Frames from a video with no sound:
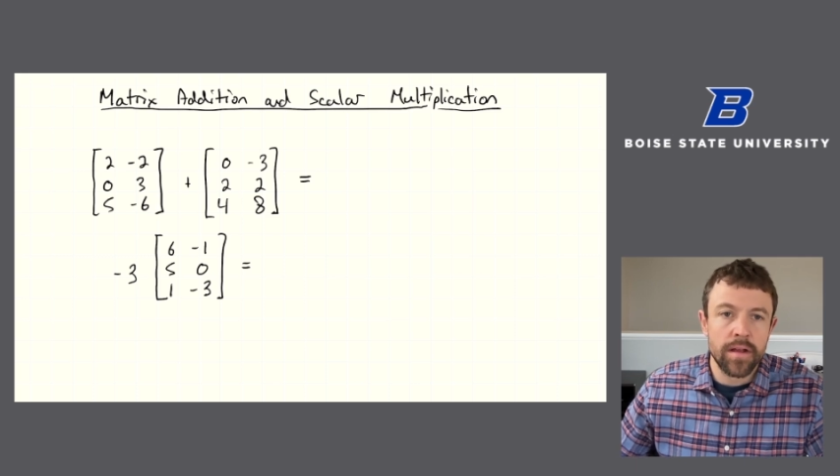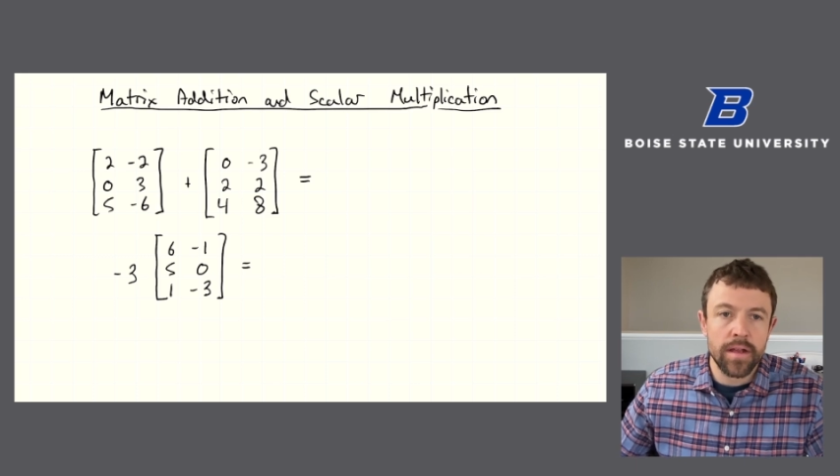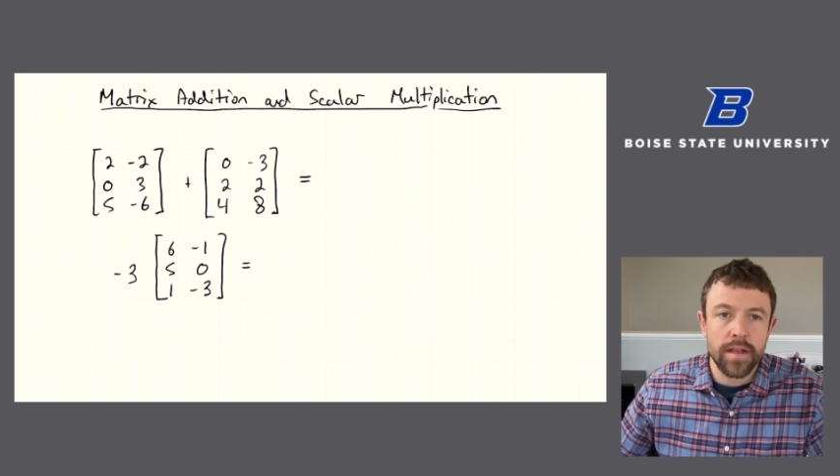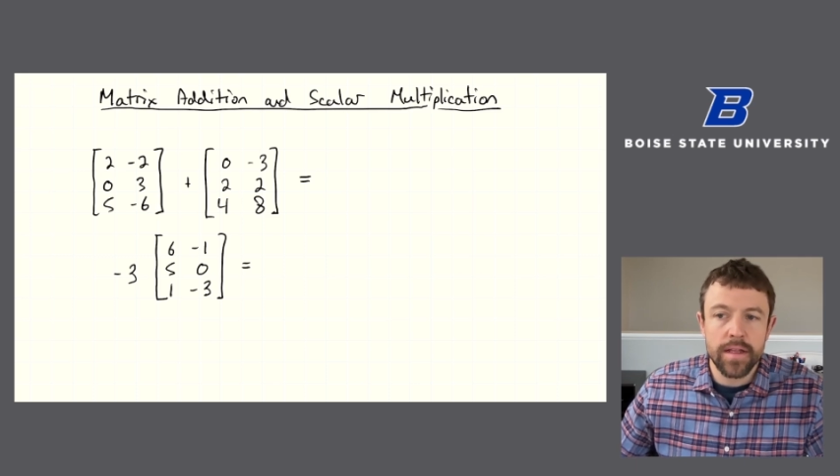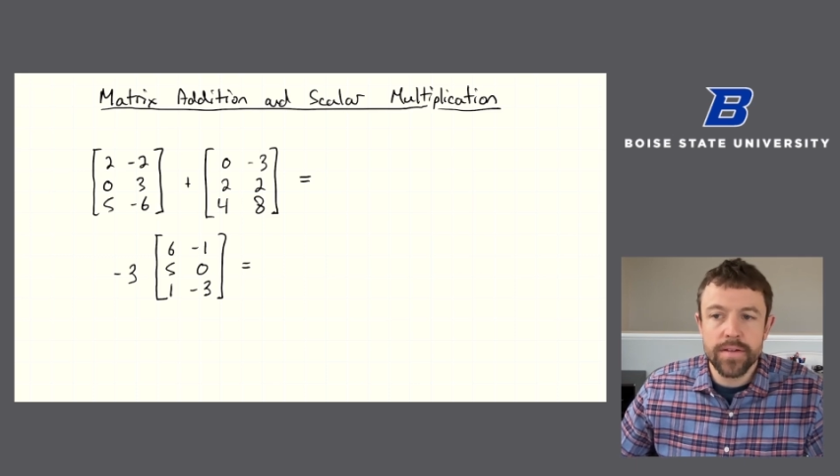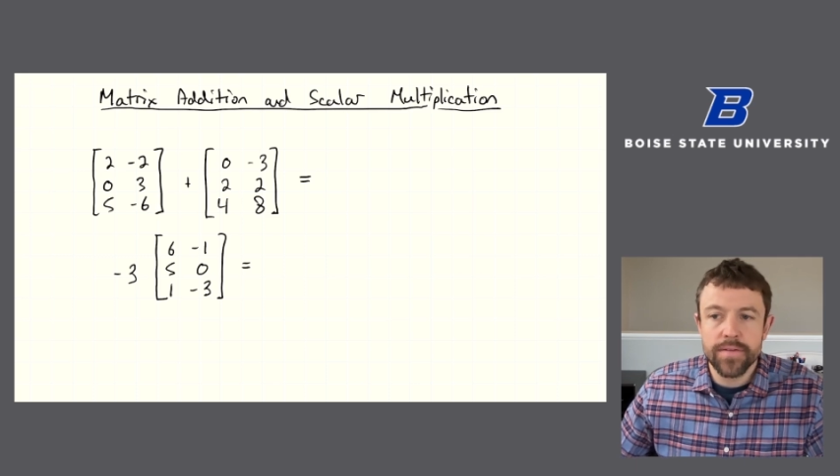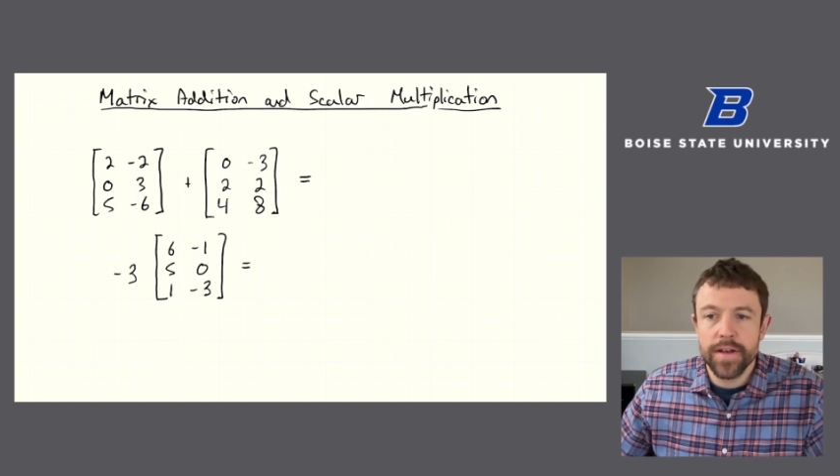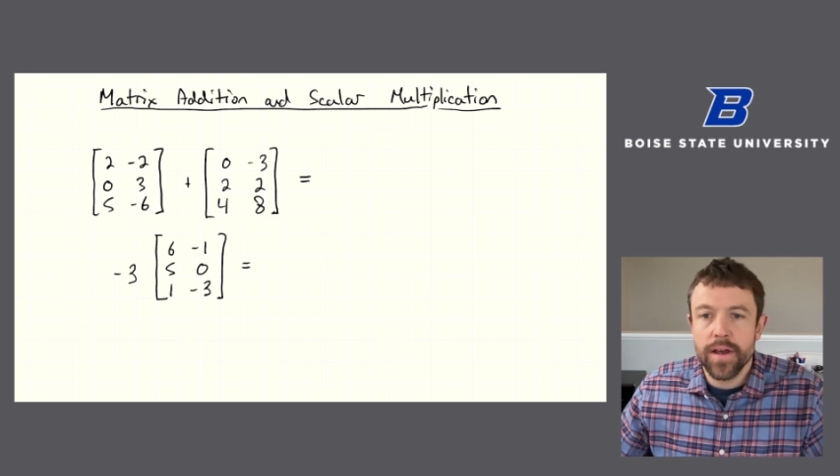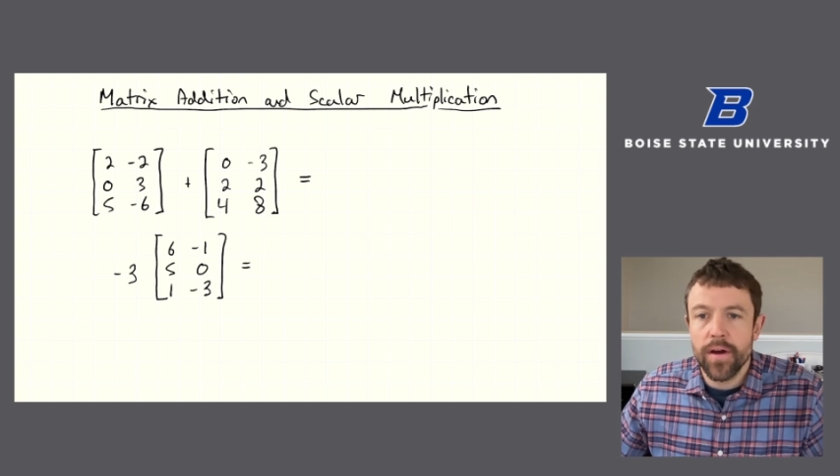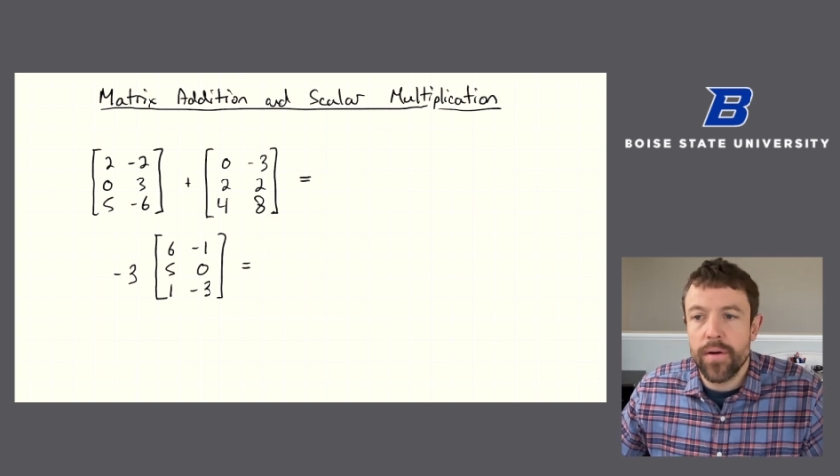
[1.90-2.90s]
In this
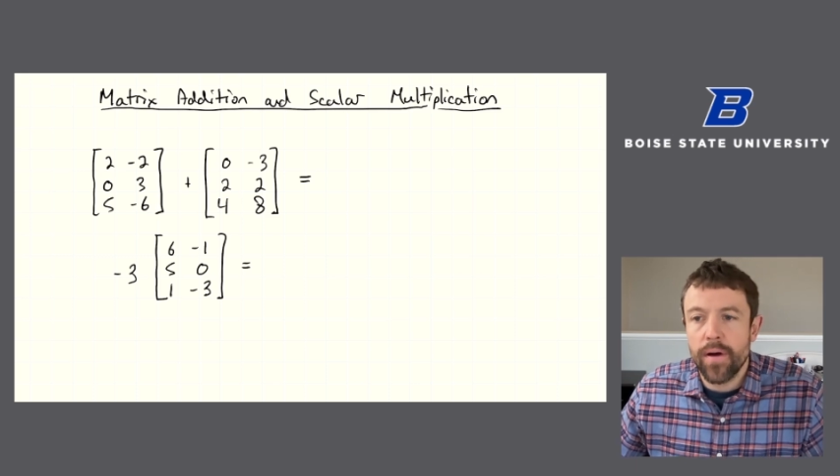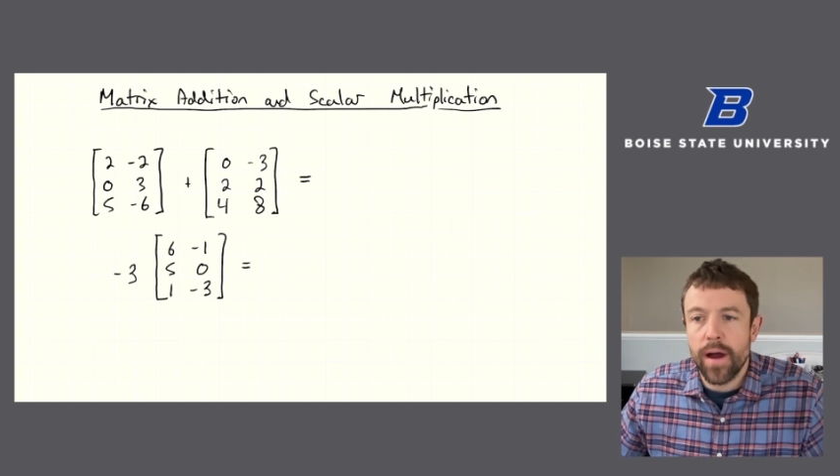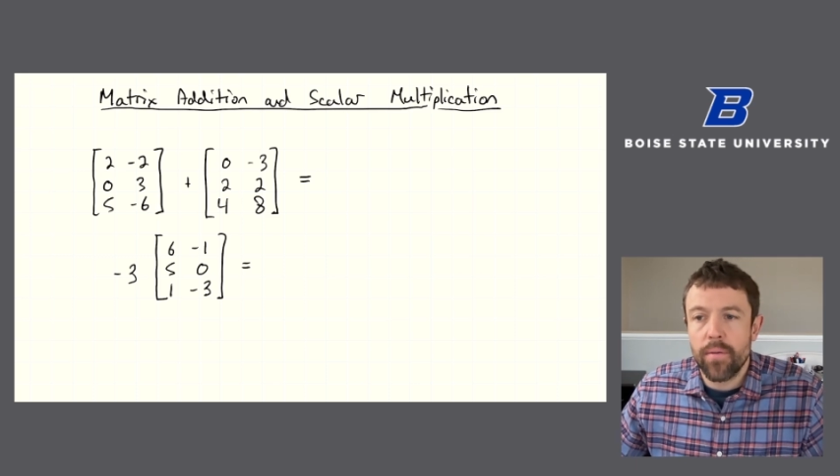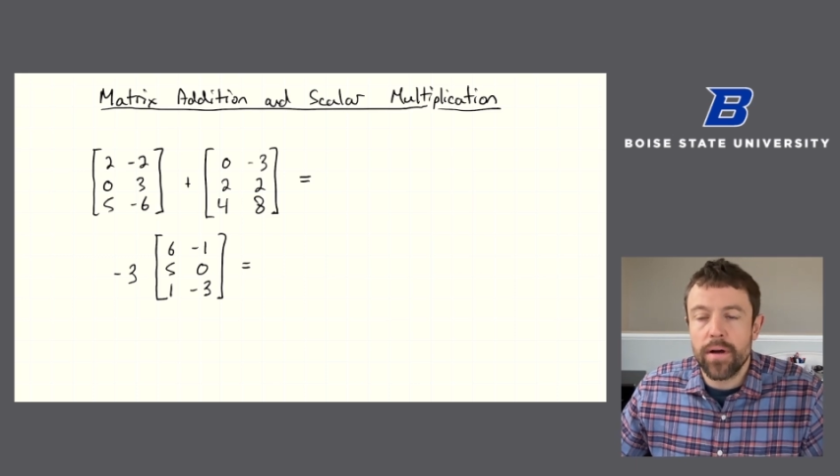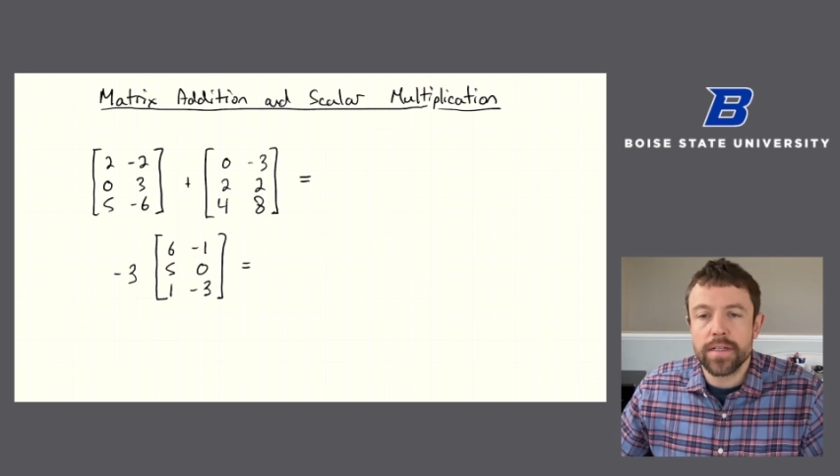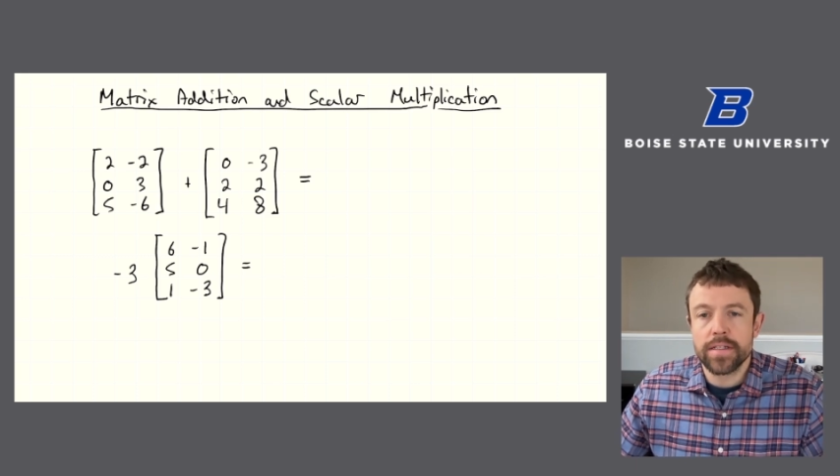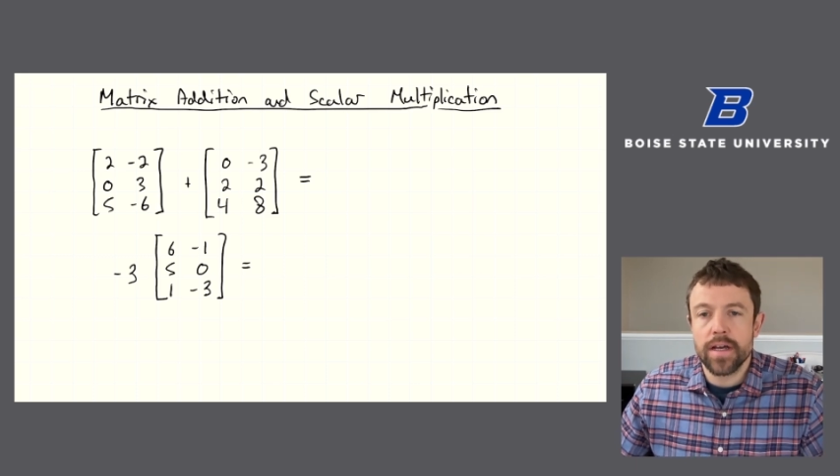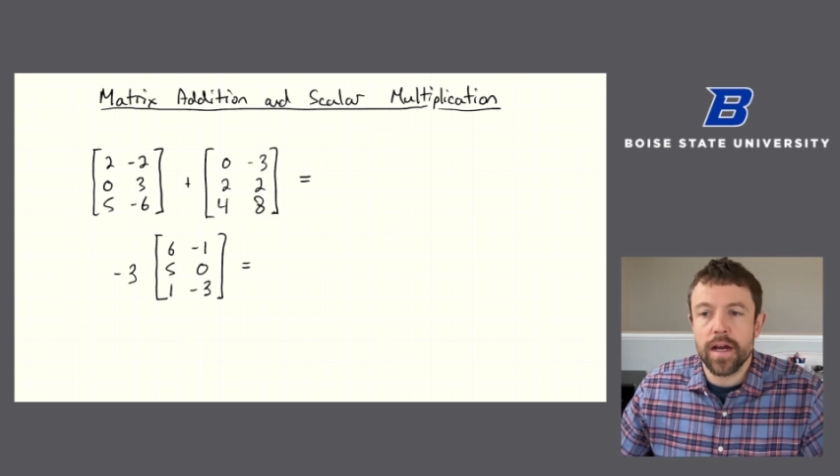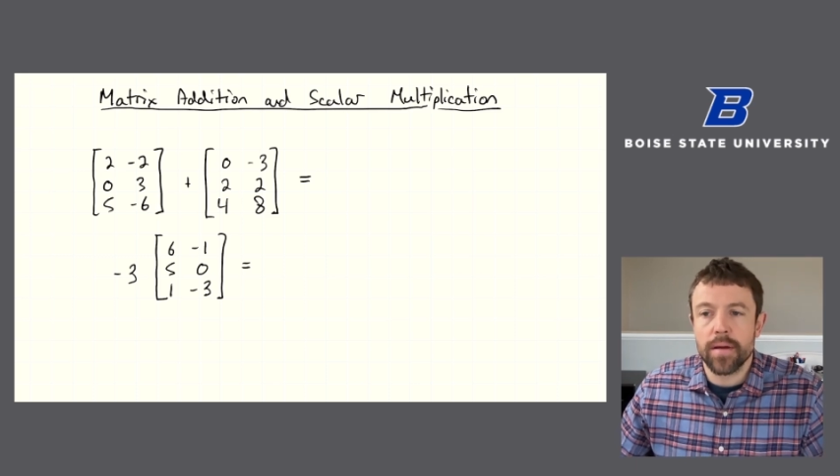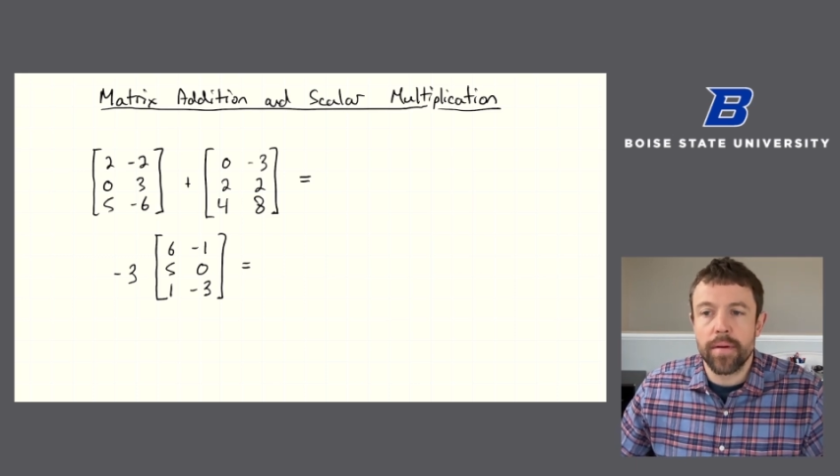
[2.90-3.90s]
video, I want to
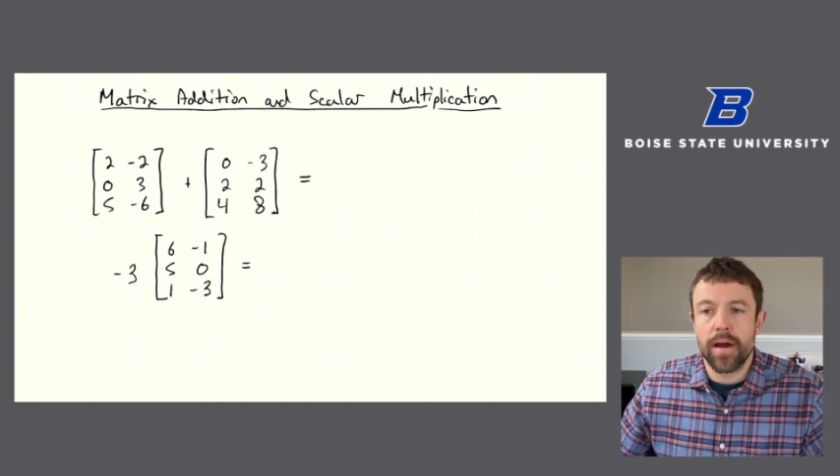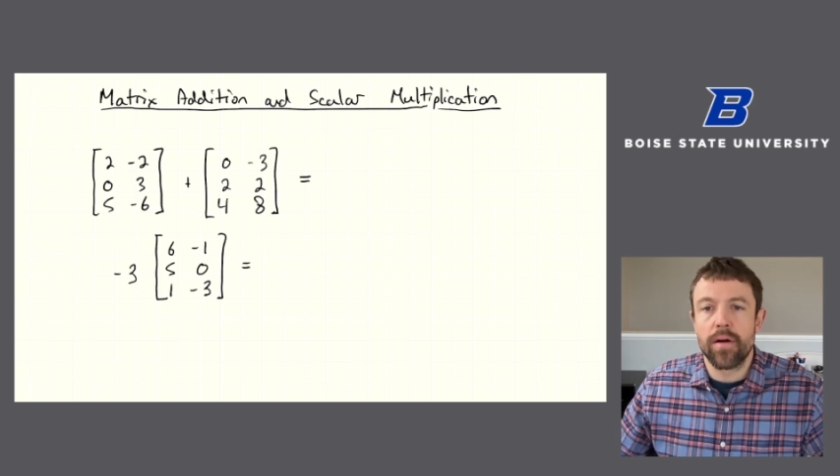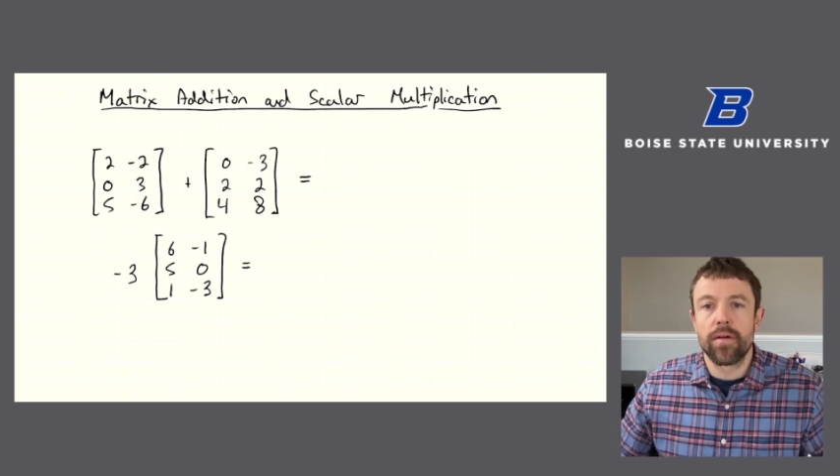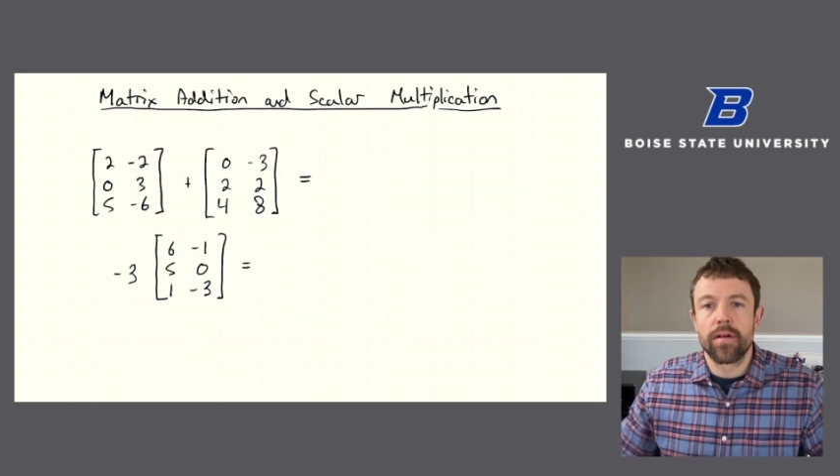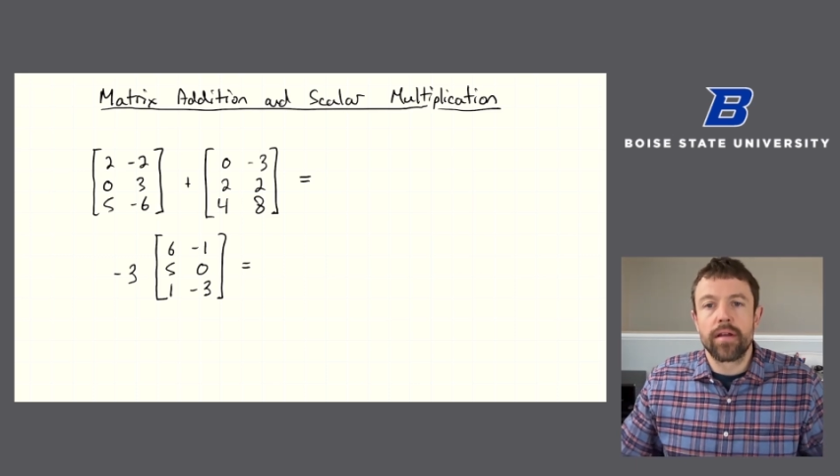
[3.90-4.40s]
talk about